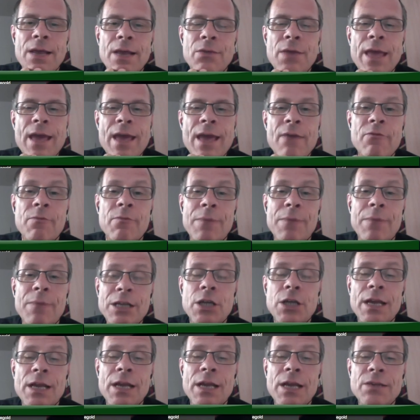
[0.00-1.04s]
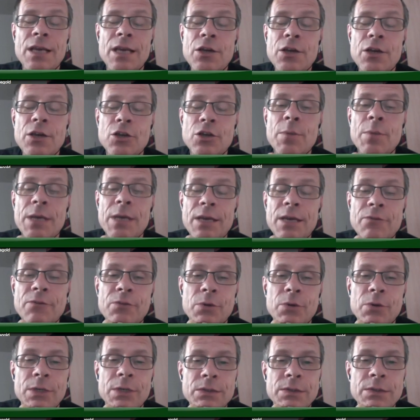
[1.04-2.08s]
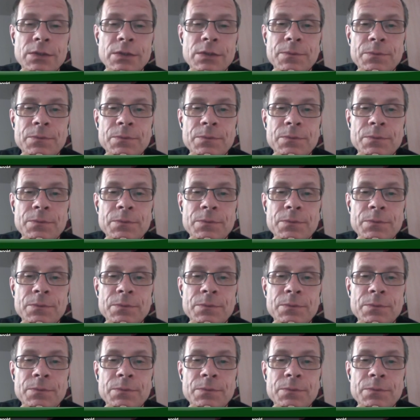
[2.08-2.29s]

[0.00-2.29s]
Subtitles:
they have much less economic influence.